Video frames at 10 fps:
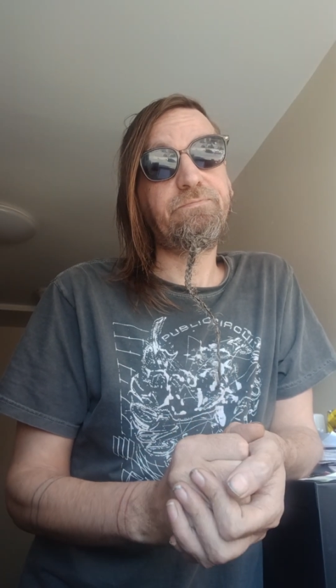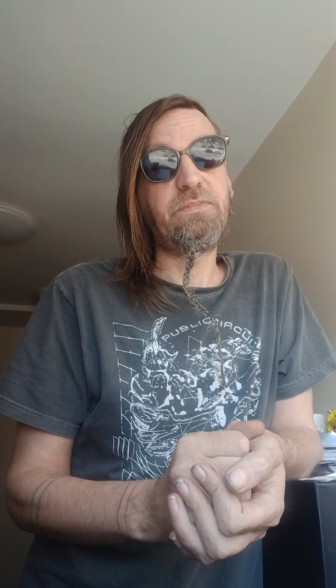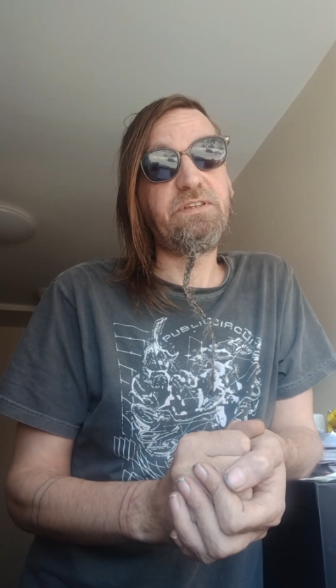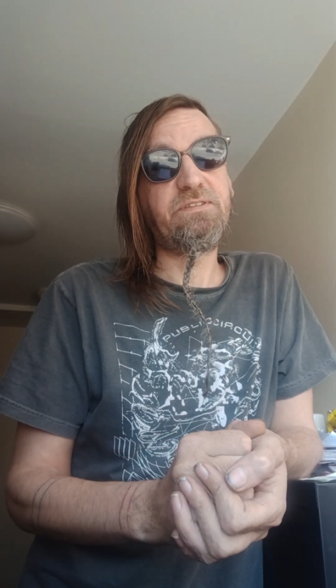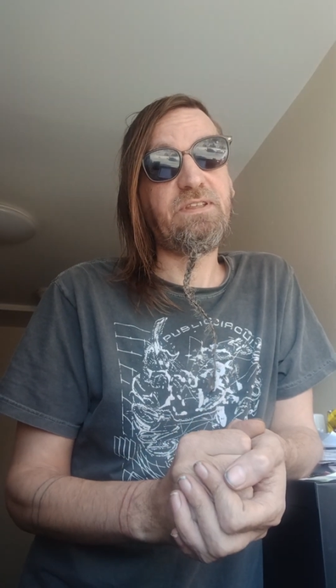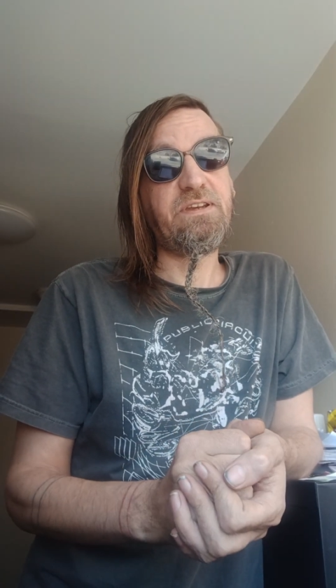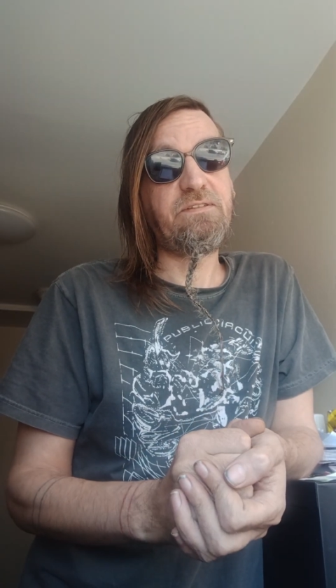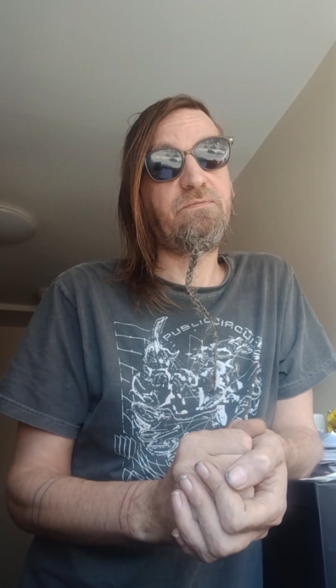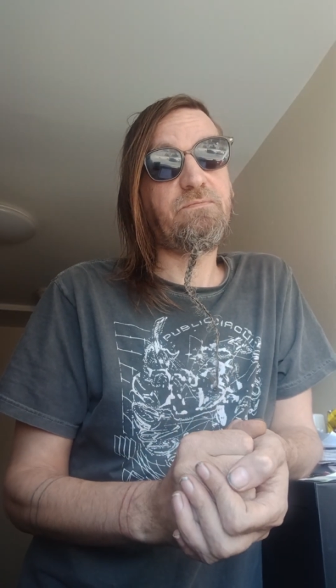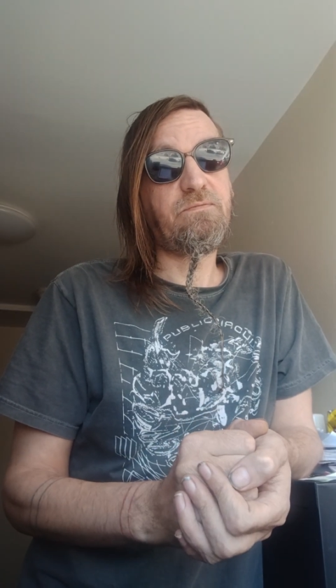It's like
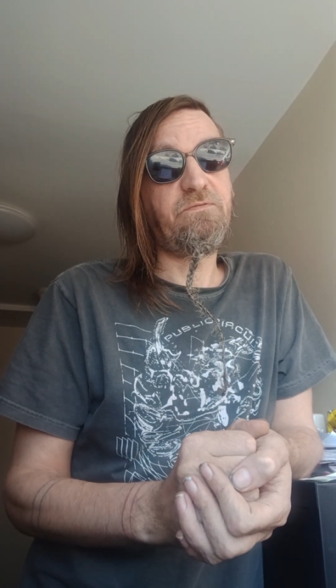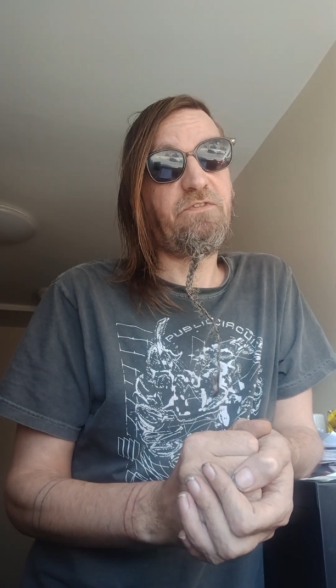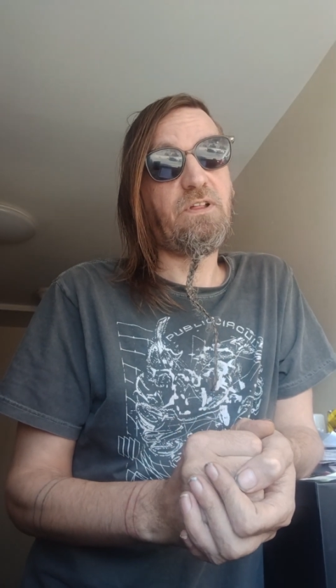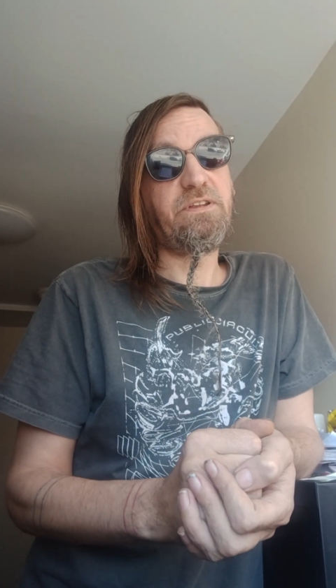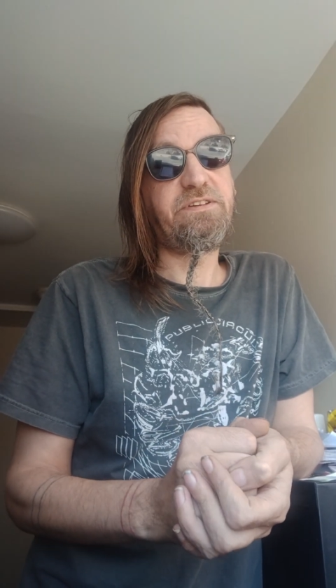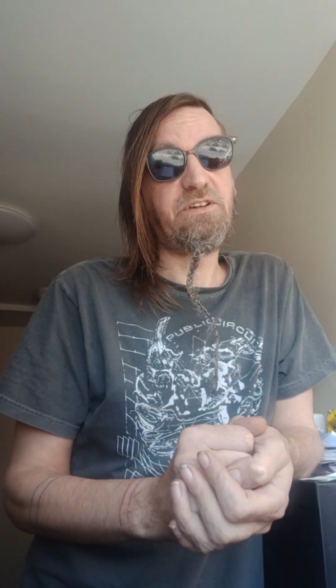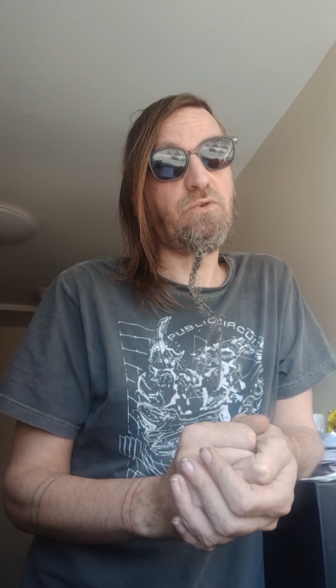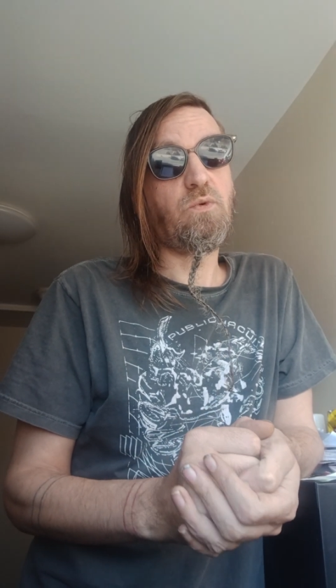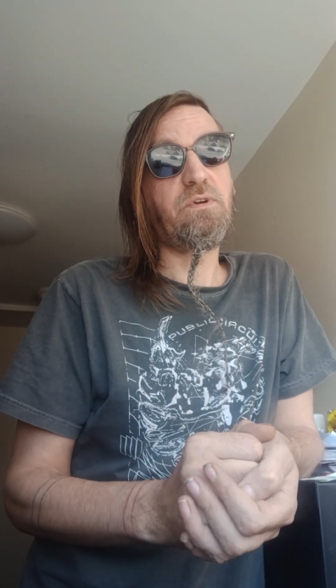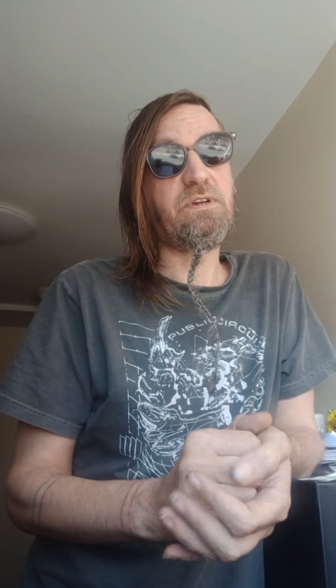volunteer
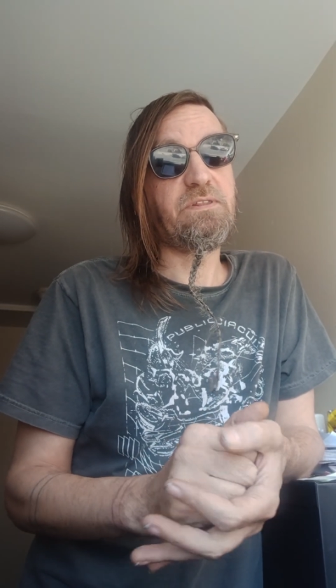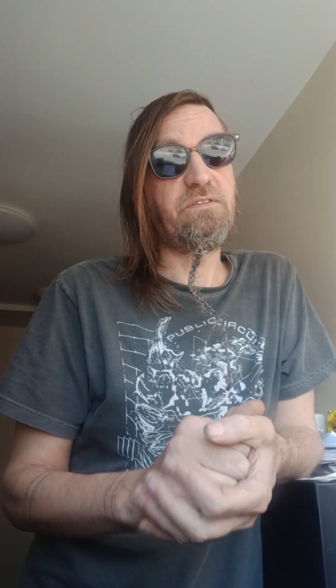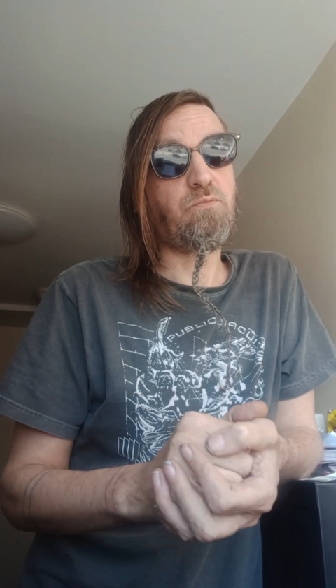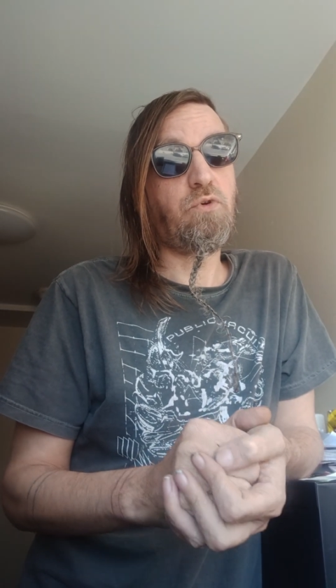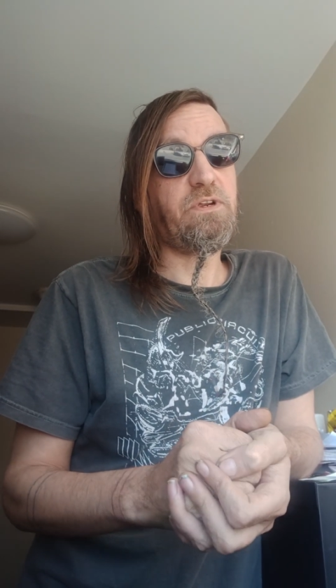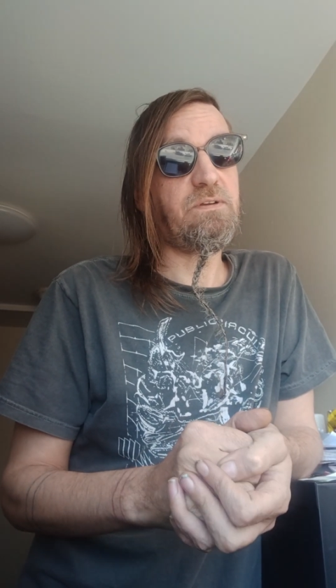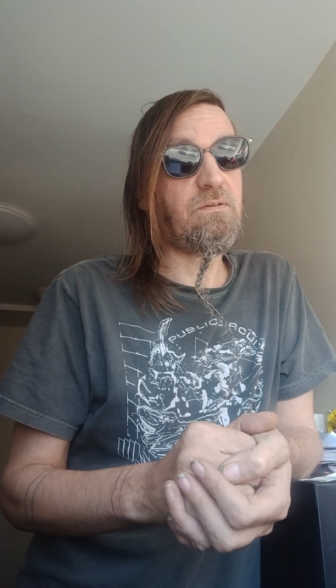work at this point.